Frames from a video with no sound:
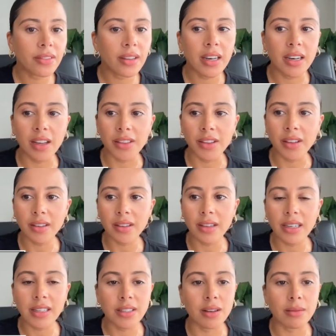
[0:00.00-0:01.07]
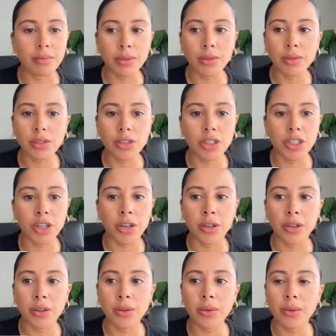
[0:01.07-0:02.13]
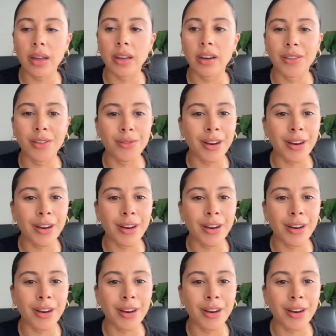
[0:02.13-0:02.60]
another example to show you, another